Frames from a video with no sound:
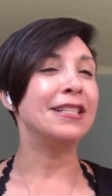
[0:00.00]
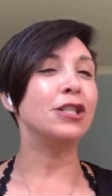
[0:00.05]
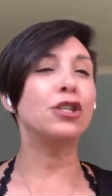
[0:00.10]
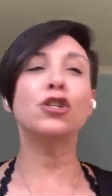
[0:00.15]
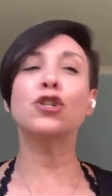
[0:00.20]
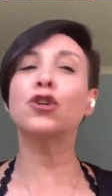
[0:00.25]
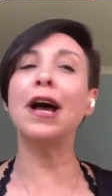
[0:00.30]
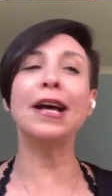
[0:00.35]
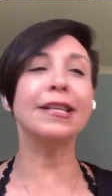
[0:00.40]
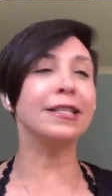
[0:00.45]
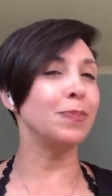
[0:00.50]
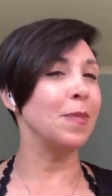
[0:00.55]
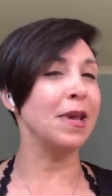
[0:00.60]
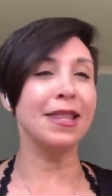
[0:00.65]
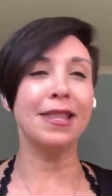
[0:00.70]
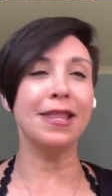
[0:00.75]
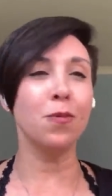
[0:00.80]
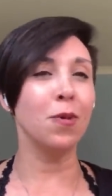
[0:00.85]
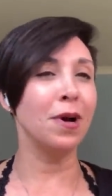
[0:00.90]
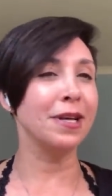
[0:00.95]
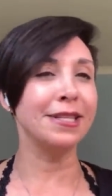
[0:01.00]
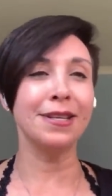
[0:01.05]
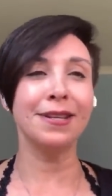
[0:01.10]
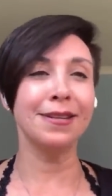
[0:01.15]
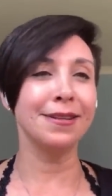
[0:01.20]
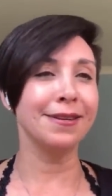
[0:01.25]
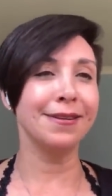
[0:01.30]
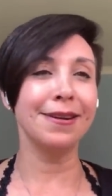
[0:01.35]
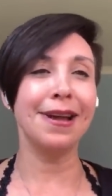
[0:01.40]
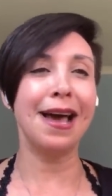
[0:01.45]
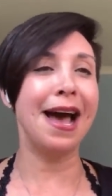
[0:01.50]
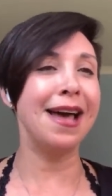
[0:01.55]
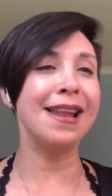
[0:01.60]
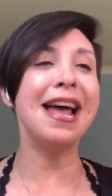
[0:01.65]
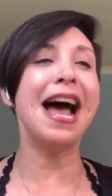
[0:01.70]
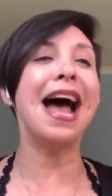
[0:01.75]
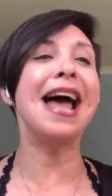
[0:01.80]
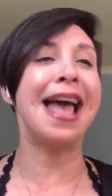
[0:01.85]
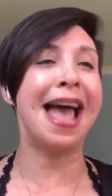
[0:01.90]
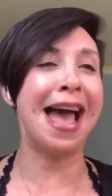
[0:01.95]
Trust me, there wasn't,
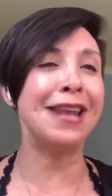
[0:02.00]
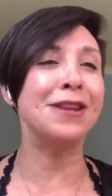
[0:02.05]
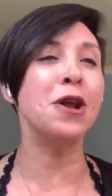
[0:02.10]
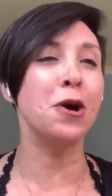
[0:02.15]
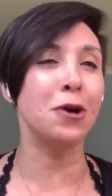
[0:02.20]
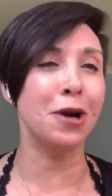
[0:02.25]
I, I had no